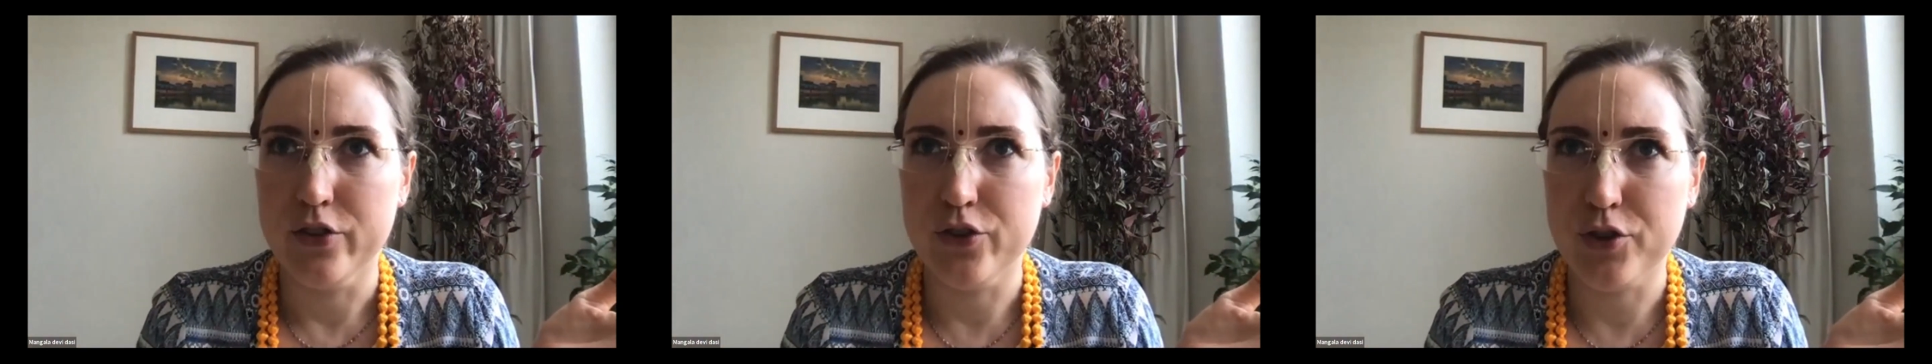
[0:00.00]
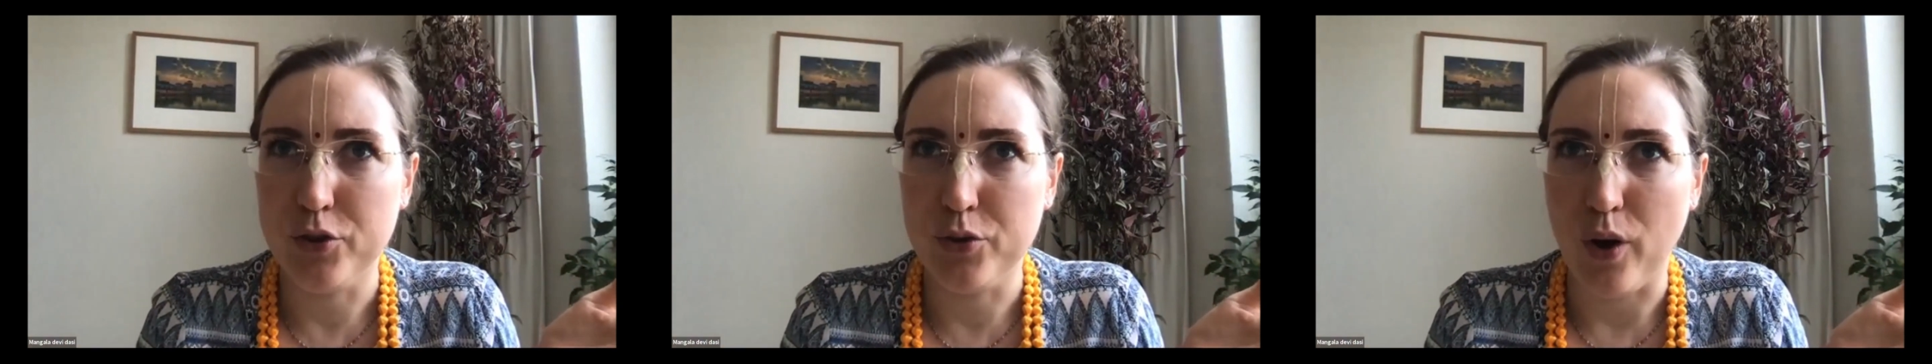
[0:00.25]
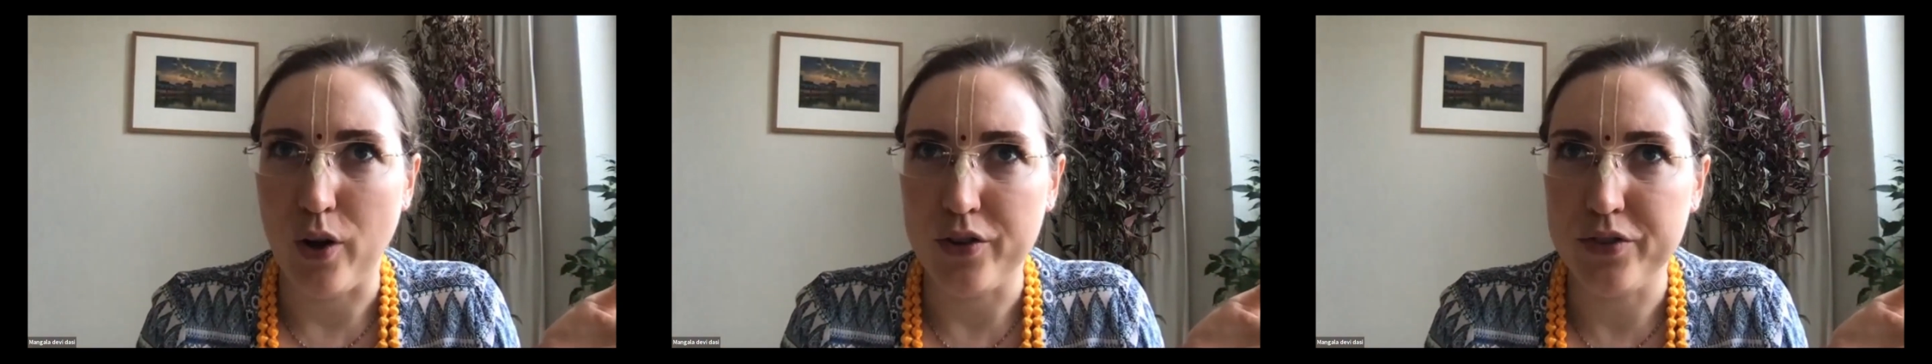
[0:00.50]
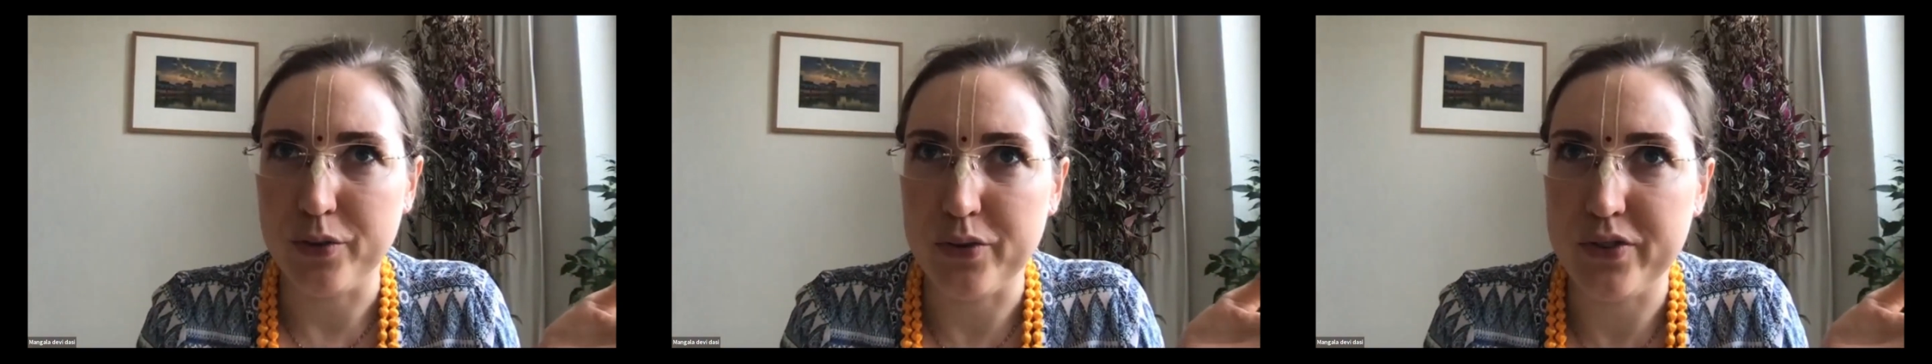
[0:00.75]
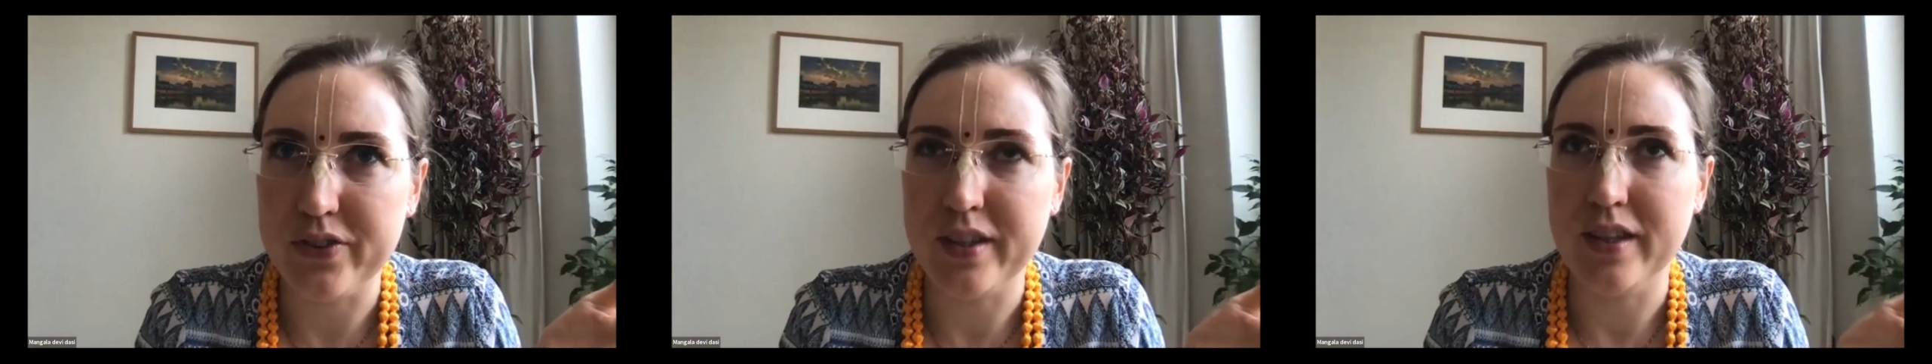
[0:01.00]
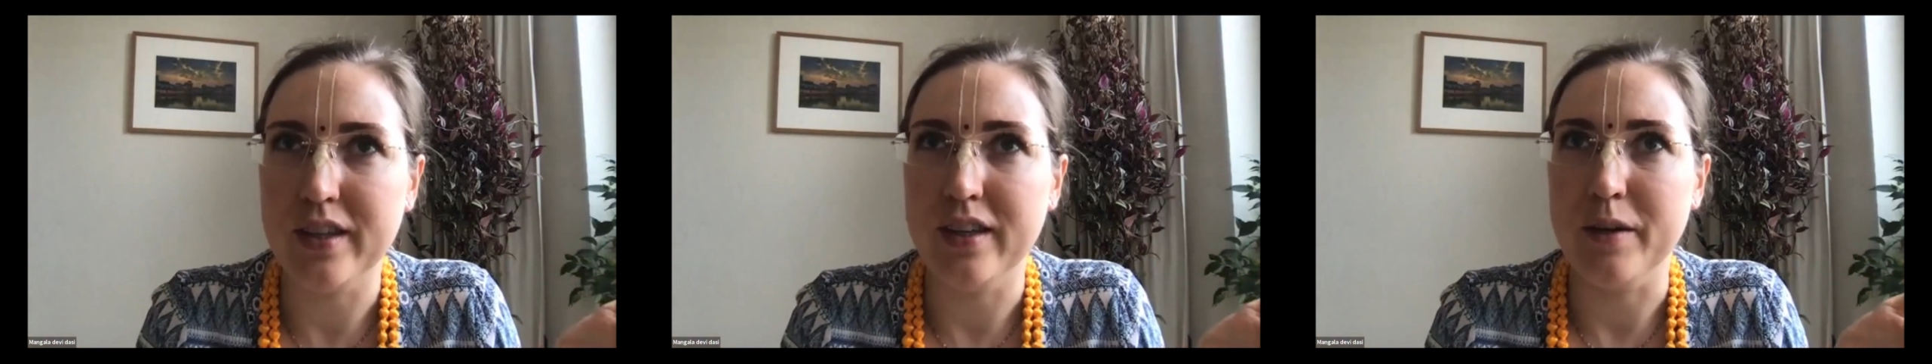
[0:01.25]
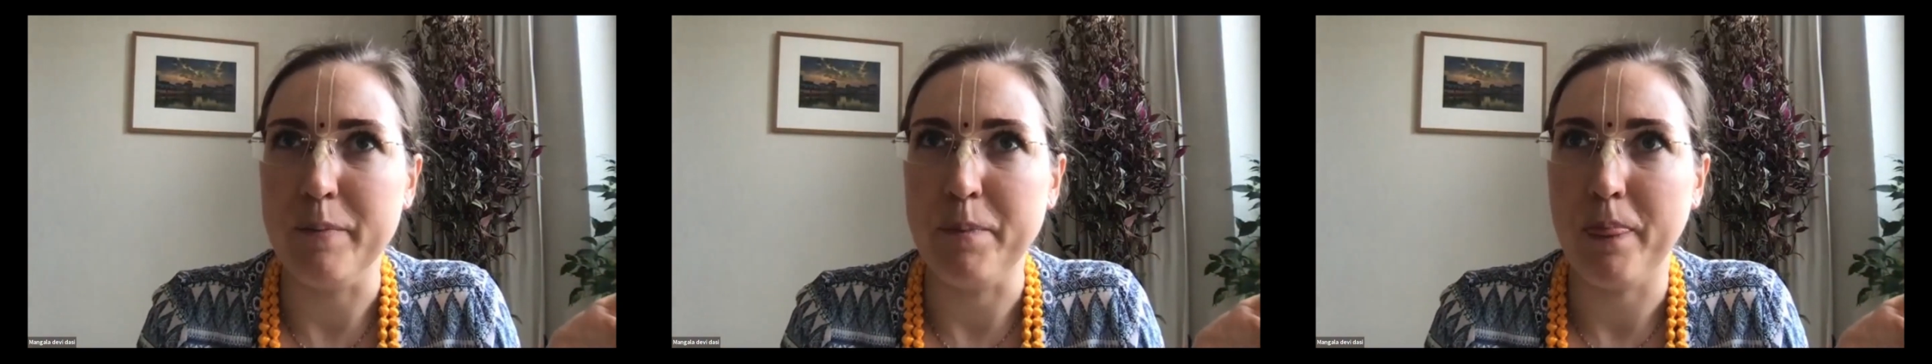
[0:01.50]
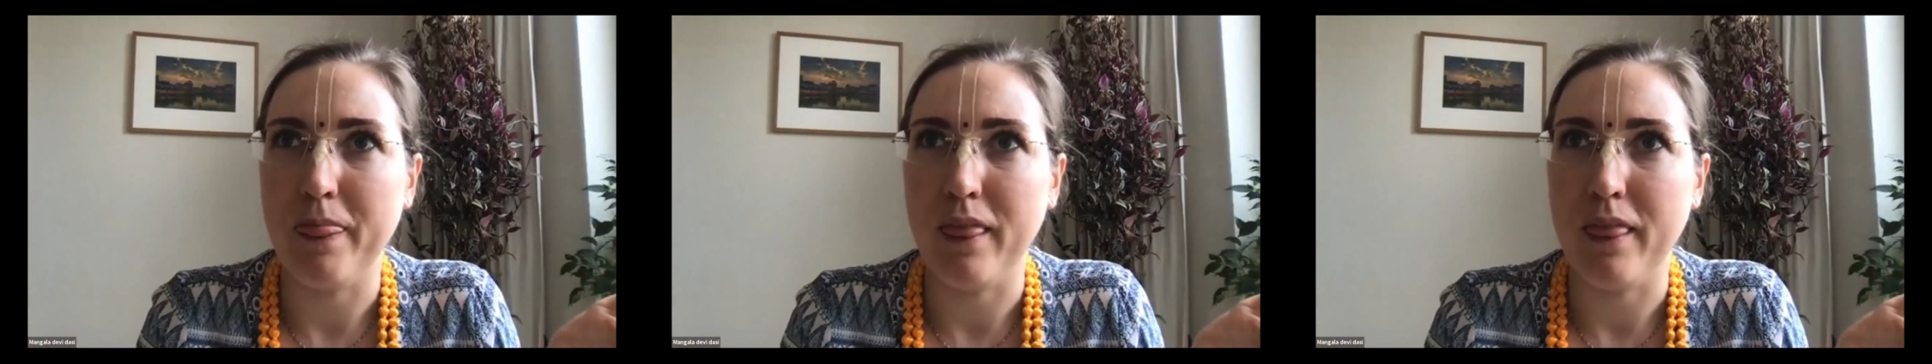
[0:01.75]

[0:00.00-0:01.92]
to also see